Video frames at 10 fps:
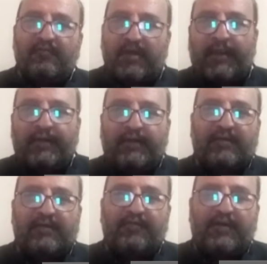there's a
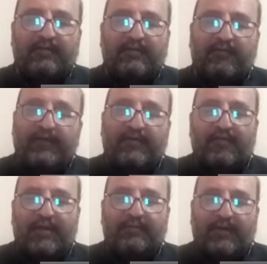lot of
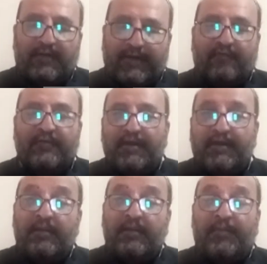structural
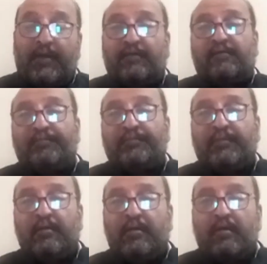changes,
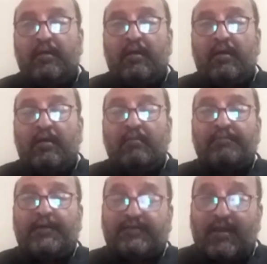functional
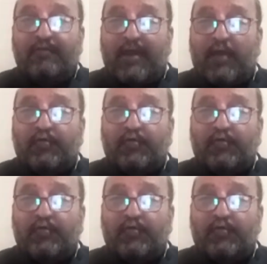changes,